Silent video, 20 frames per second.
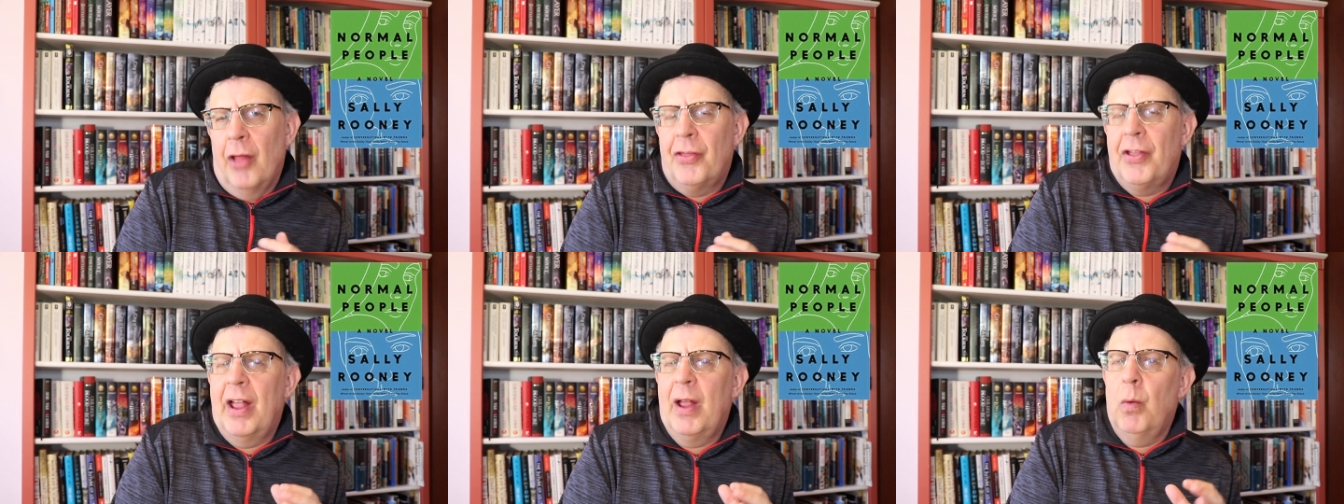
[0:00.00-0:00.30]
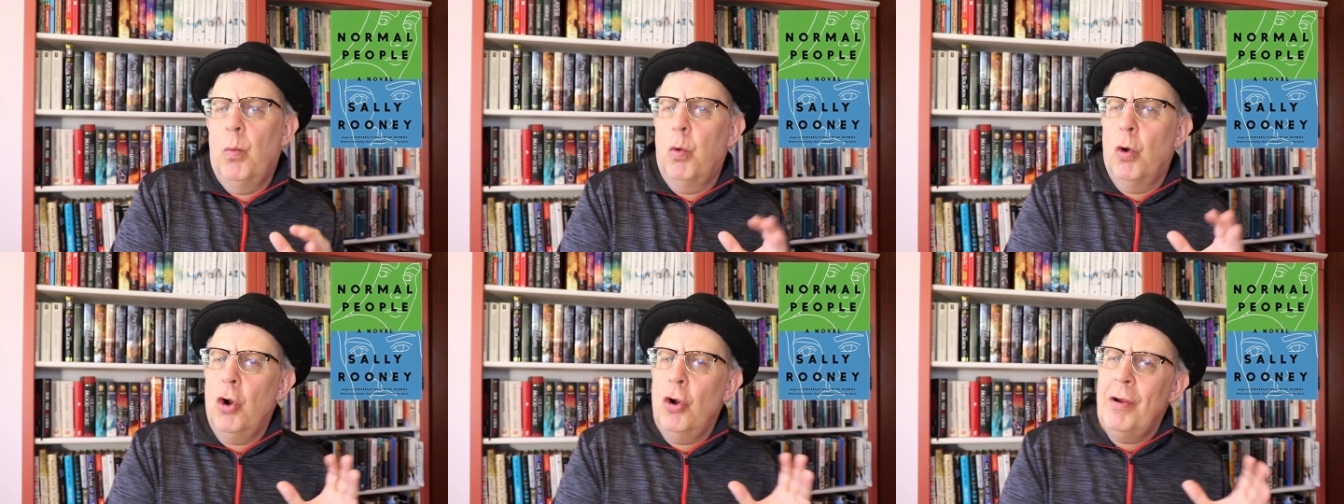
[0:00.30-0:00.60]
they
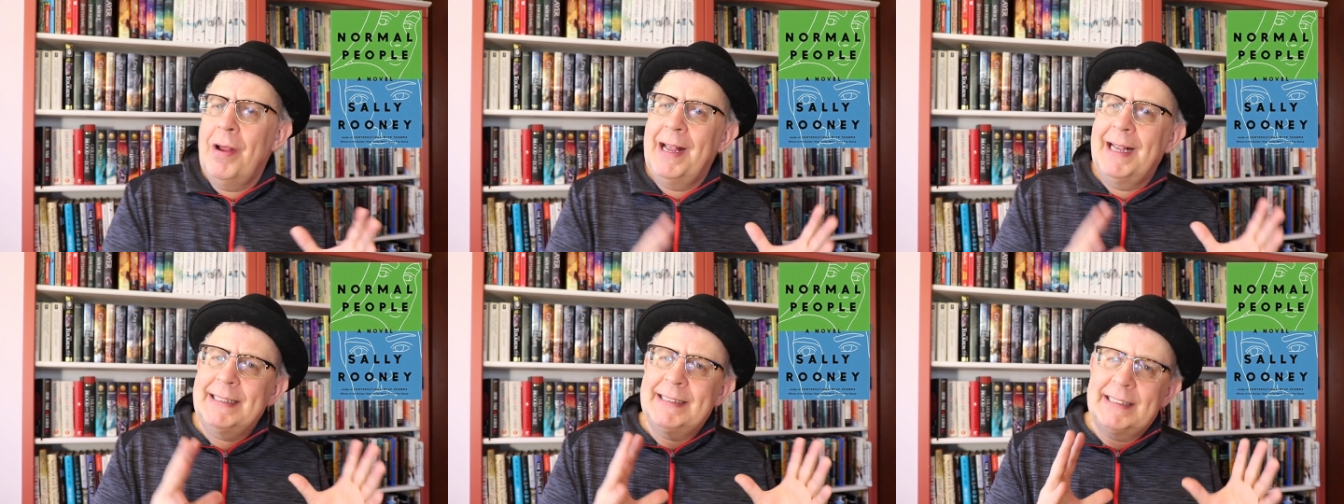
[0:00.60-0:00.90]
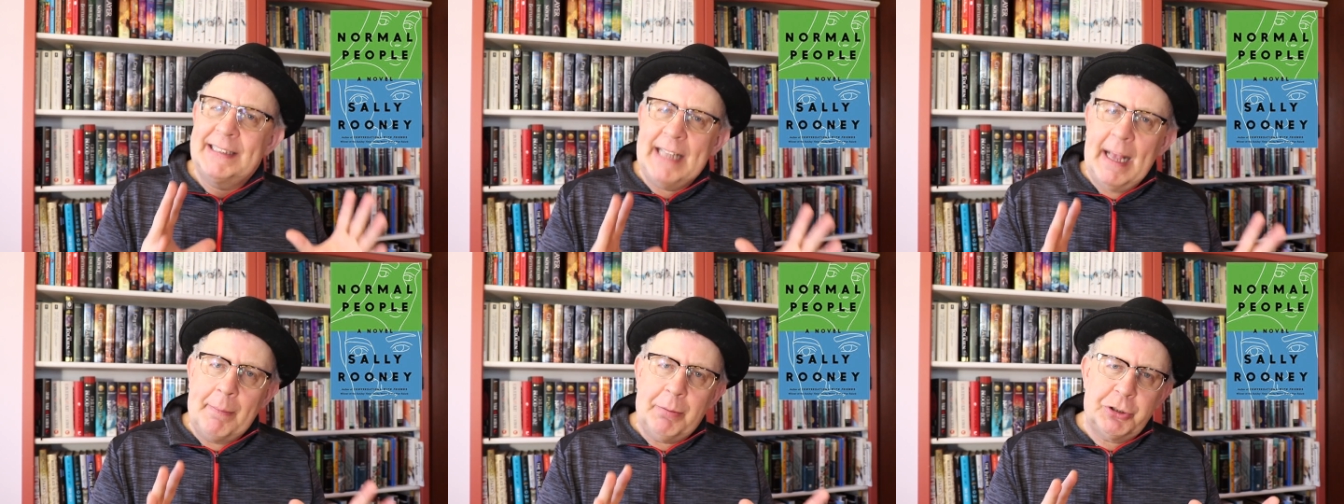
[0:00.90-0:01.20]
were
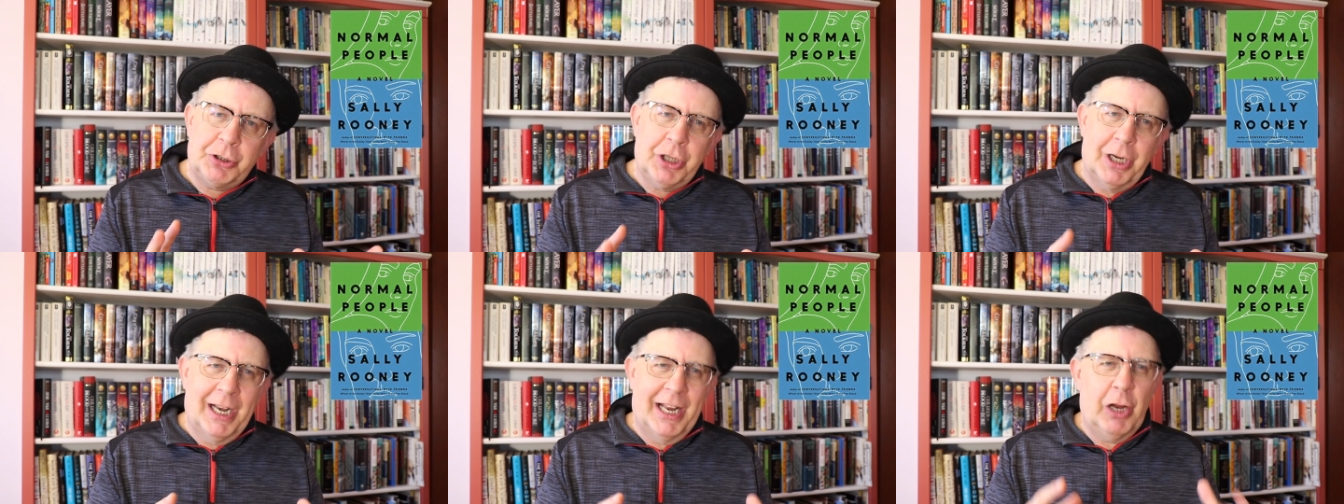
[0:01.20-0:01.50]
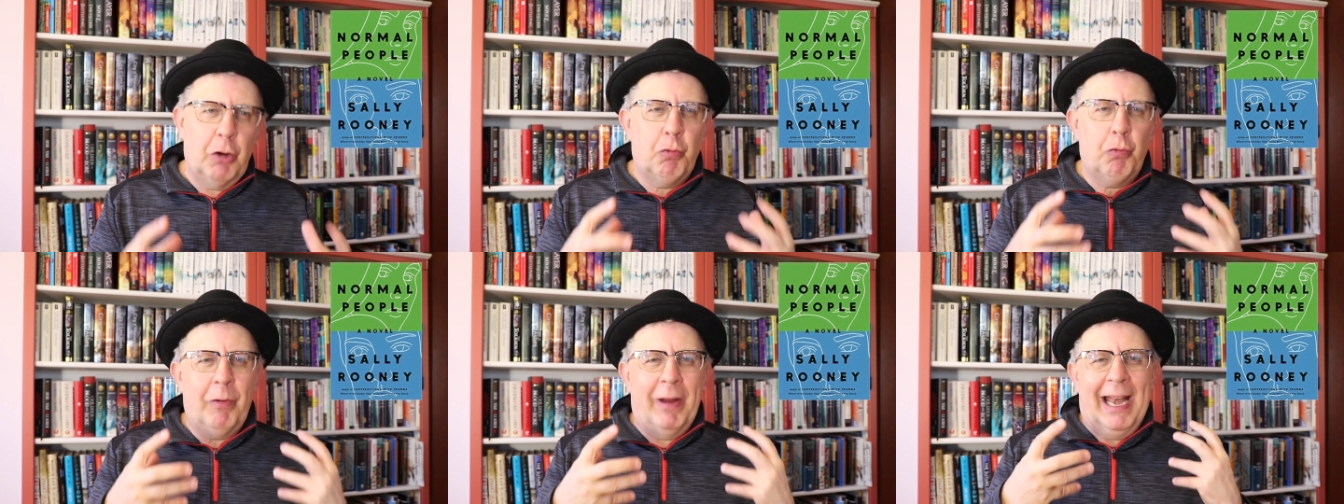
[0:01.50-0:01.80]

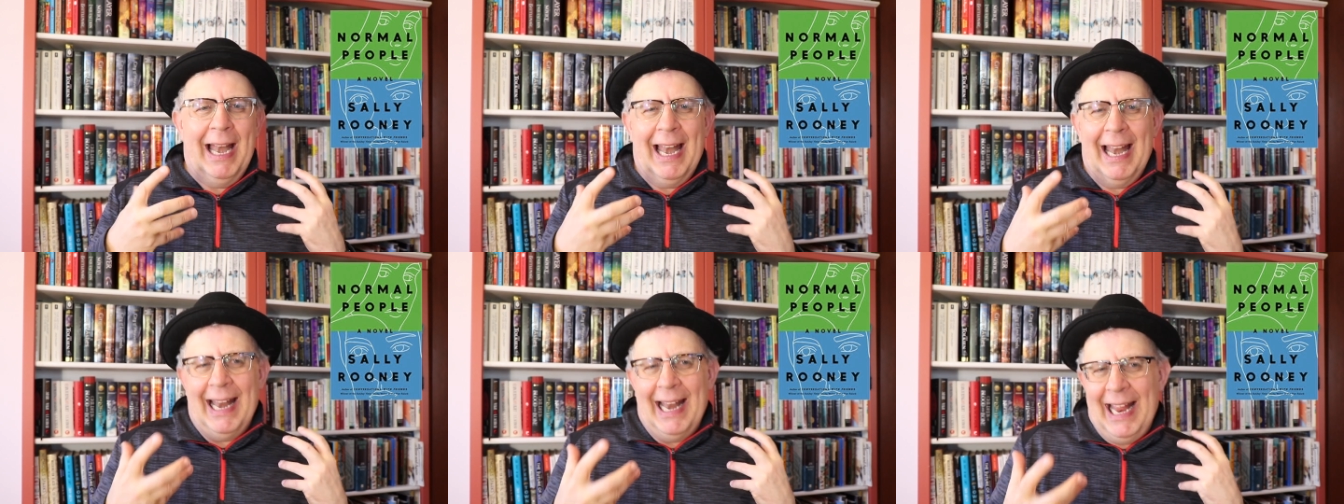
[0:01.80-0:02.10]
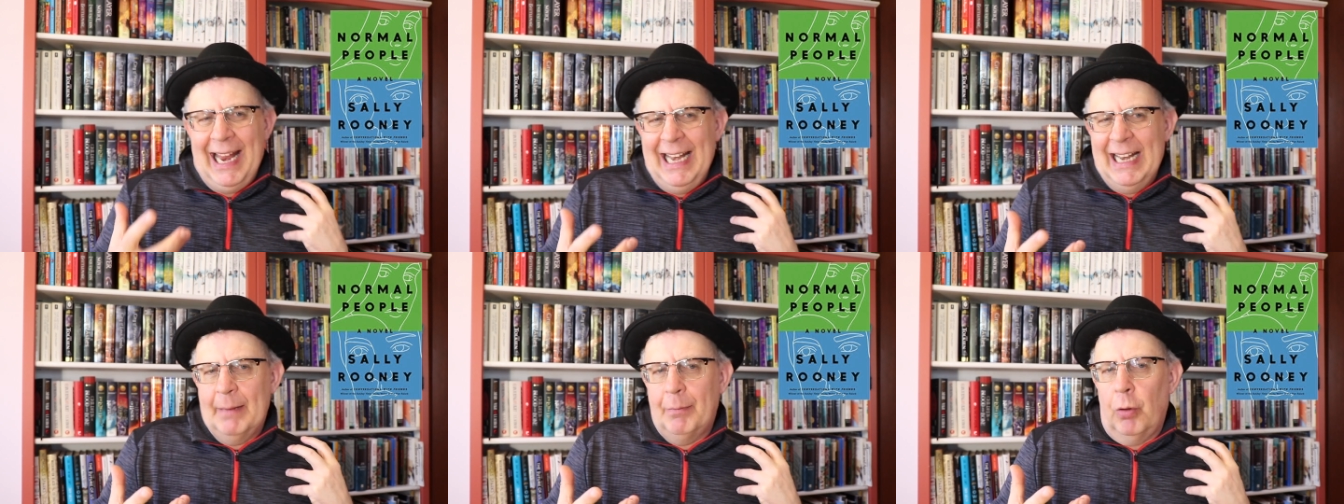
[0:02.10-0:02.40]
exceptionally
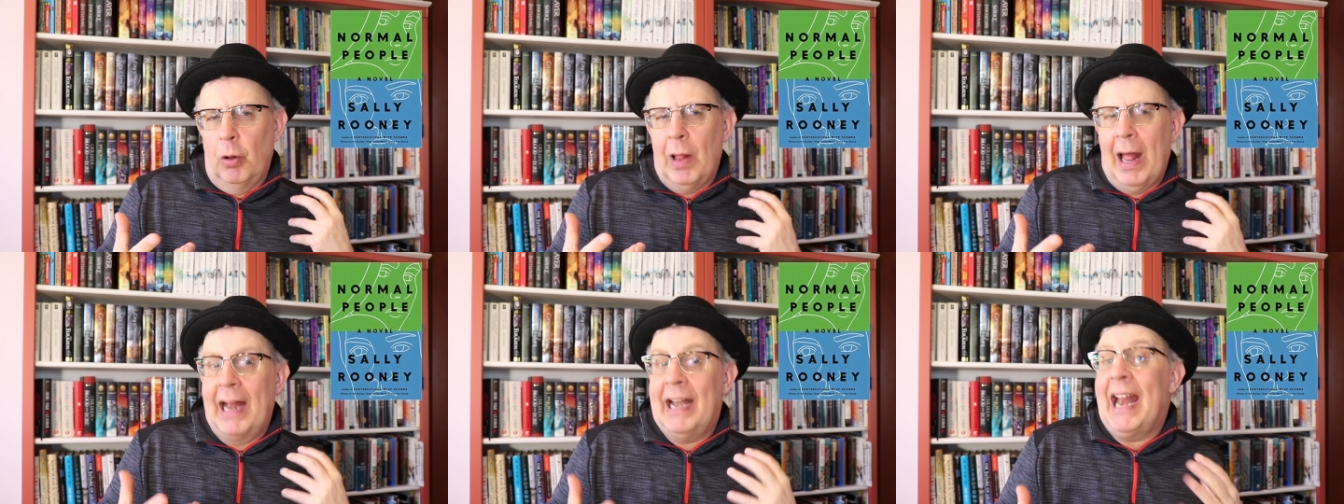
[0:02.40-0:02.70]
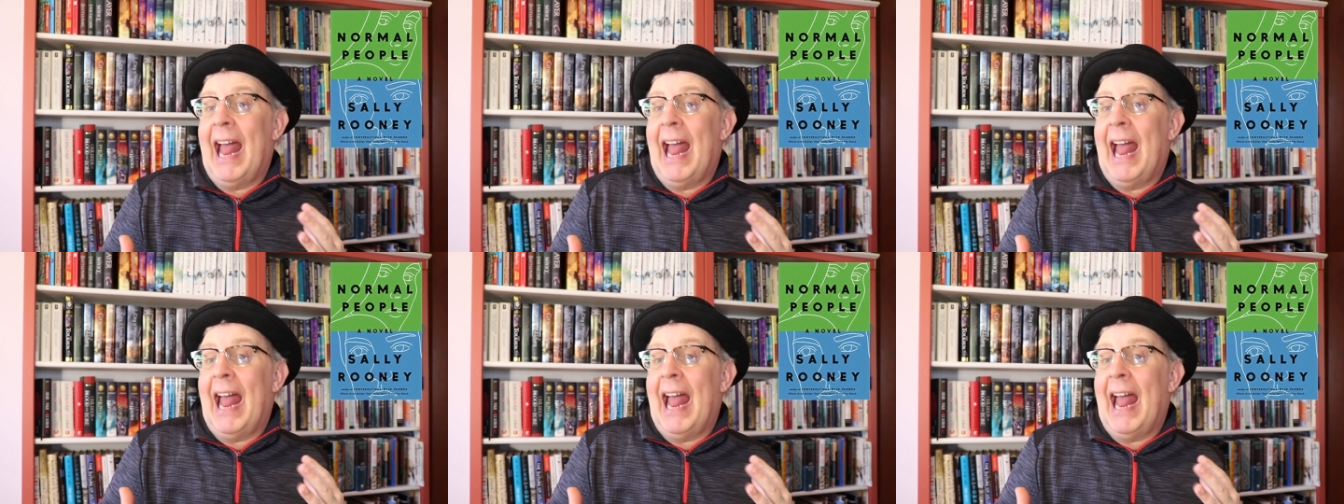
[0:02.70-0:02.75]
relatable,